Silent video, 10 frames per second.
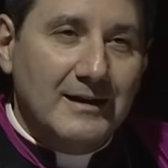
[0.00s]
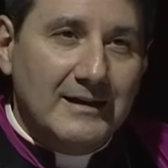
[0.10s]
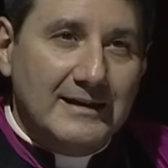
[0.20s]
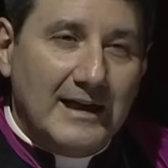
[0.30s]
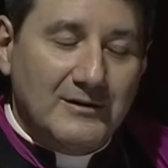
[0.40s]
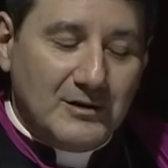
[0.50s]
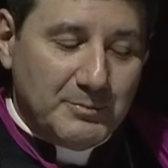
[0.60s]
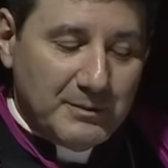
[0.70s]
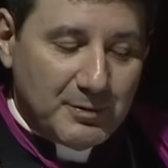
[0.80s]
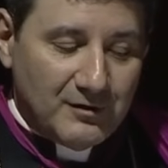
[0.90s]
Now, to
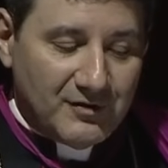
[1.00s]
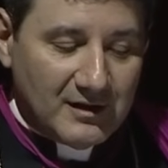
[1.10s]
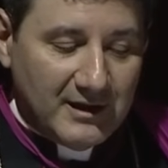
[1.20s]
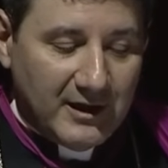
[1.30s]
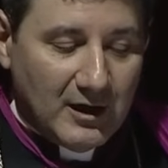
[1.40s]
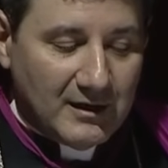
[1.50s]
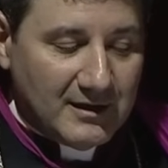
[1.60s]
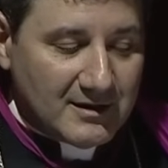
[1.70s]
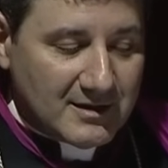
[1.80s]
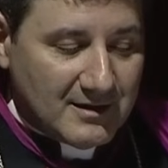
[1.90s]
be perfectly
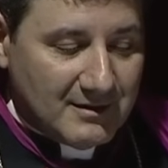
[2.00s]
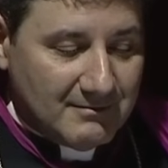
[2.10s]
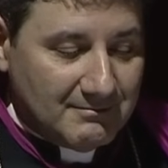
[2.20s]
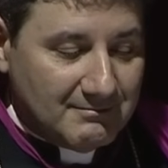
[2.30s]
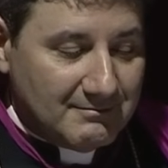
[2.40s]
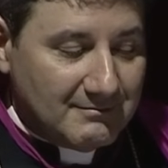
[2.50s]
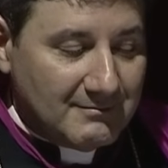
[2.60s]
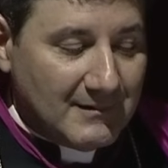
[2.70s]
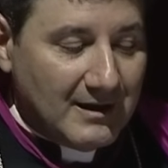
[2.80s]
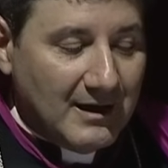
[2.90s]
honest,
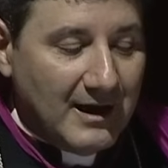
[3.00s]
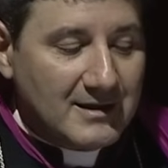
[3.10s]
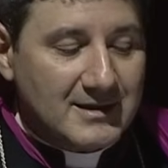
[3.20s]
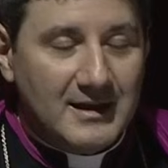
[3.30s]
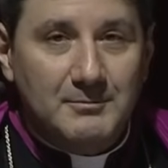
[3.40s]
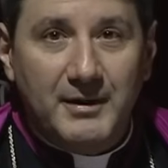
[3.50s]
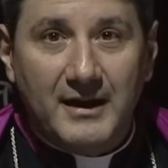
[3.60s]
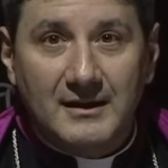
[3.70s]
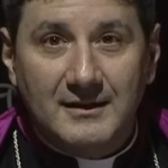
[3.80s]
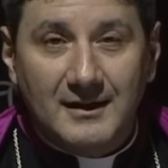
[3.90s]
as St.
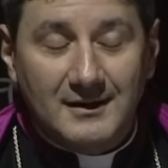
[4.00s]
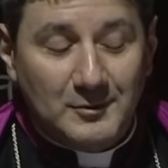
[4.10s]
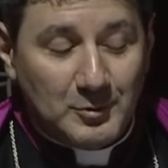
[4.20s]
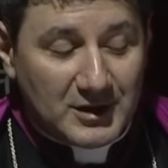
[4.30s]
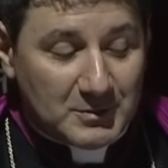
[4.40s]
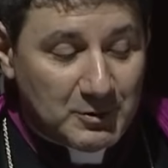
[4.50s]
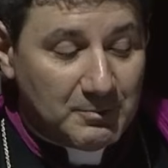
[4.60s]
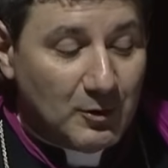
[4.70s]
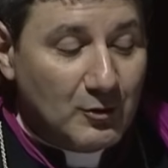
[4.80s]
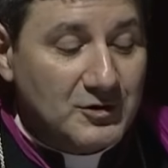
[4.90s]
Benedict was
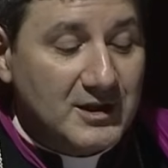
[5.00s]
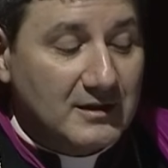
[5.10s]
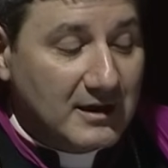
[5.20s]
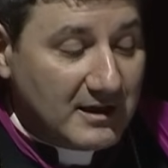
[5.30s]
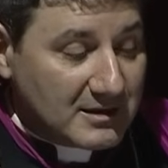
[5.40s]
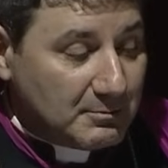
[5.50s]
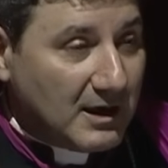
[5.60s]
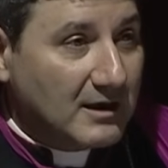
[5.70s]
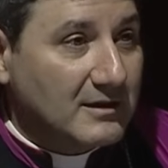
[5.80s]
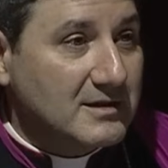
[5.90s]
proposing to his
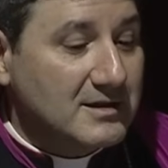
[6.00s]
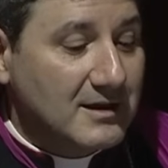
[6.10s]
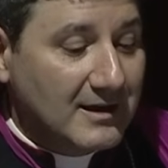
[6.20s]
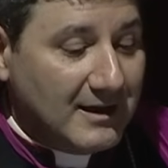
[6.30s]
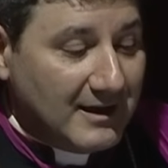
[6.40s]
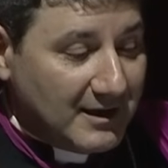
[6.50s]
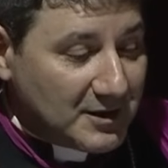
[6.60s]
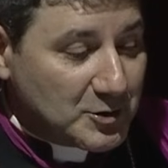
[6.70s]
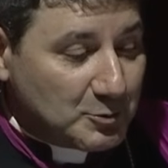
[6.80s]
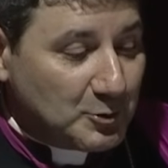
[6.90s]
monks
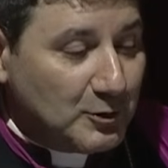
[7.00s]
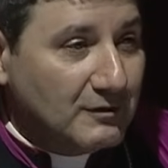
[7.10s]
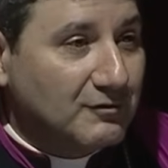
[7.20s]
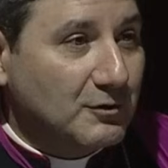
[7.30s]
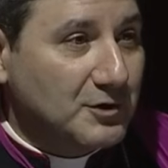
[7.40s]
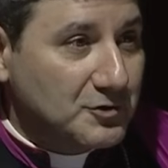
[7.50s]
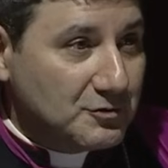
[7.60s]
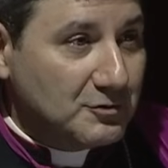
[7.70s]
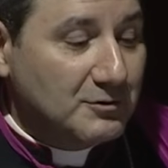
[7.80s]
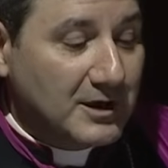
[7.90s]
his rule for
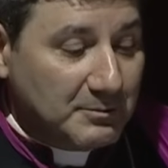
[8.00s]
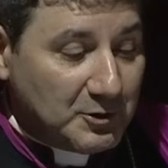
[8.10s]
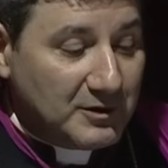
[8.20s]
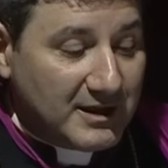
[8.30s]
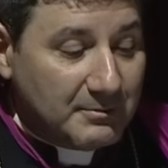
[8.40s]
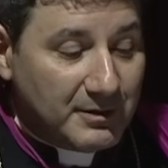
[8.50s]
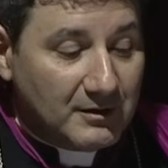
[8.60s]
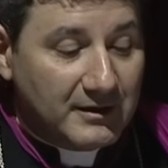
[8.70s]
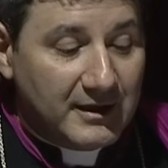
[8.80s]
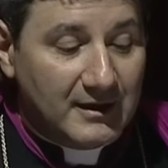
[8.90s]
true community
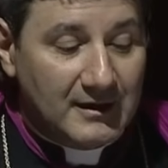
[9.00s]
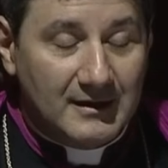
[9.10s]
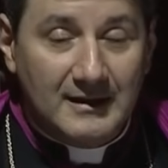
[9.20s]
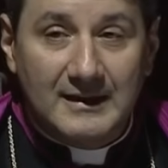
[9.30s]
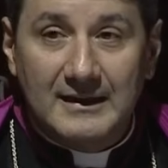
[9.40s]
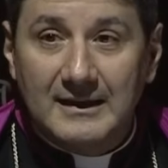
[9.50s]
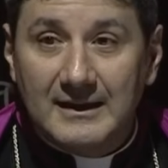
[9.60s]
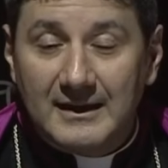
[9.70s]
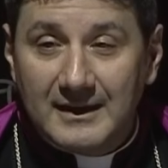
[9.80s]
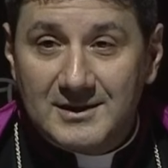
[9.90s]
building,
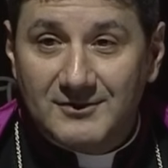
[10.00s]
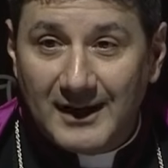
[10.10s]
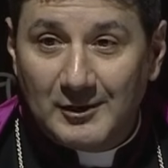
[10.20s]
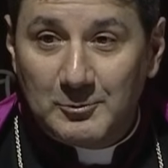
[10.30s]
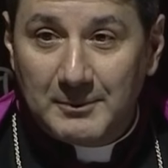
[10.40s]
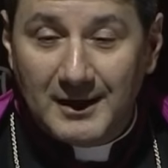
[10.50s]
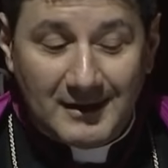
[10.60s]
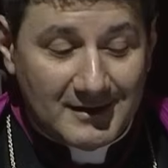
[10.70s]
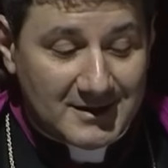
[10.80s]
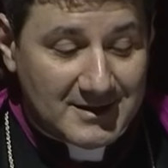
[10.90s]
his fellow
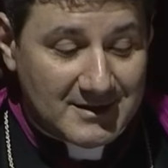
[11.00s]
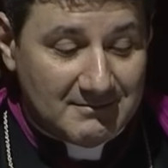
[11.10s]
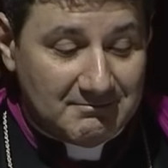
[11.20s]
monks,